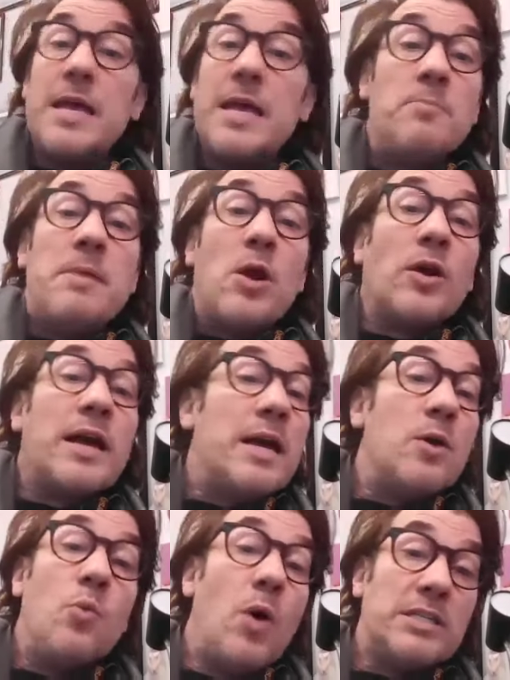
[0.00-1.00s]
In America,
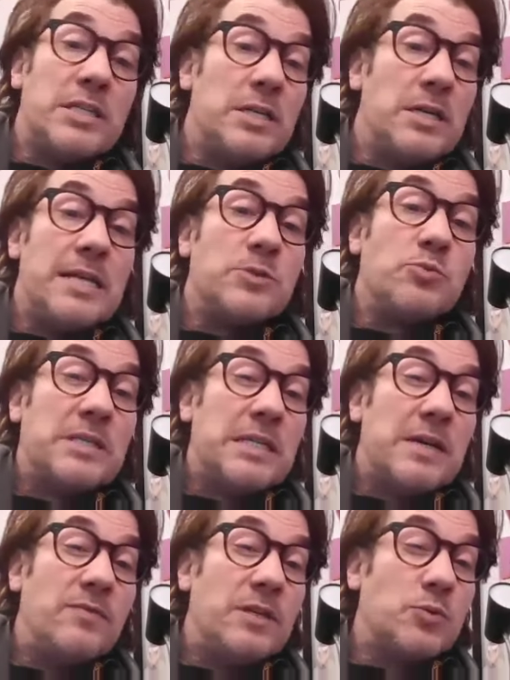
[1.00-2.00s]
it wasn't as
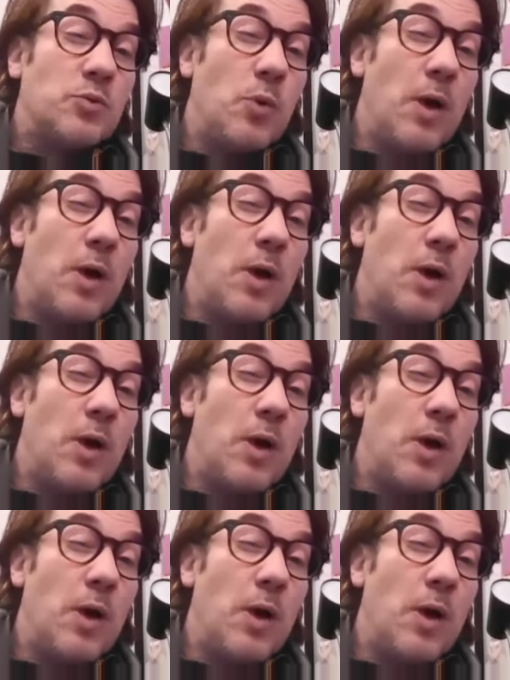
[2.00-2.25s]
received as